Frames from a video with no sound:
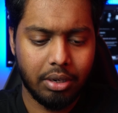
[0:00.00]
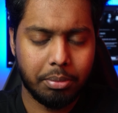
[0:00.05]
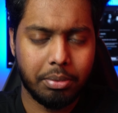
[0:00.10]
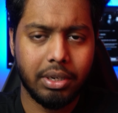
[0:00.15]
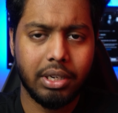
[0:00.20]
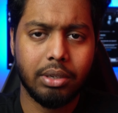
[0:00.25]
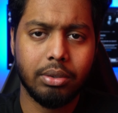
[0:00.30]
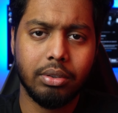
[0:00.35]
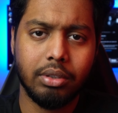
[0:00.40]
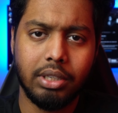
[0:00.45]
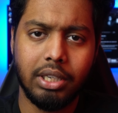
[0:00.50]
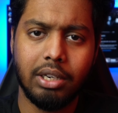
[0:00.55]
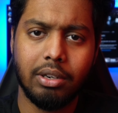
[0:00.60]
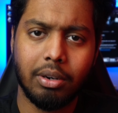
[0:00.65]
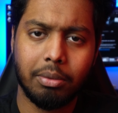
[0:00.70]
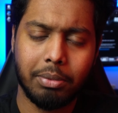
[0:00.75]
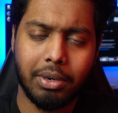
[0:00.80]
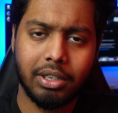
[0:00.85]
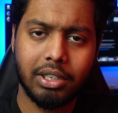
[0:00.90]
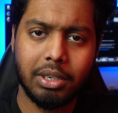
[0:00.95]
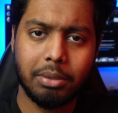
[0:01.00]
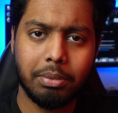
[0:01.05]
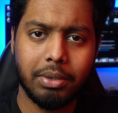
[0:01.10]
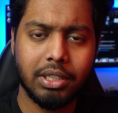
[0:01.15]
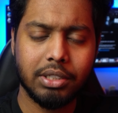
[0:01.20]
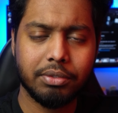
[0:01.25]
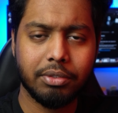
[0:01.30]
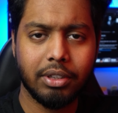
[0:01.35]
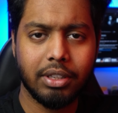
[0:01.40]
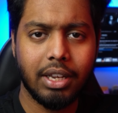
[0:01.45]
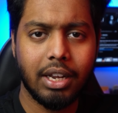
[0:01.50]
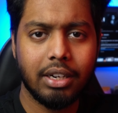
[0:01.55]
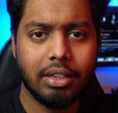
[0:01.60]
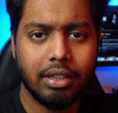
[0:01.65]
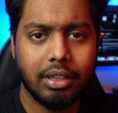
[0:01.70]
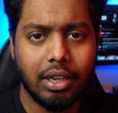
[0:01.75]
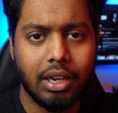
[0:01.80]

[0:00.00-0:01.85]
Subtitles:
a pretty good deal on Marketplace for that.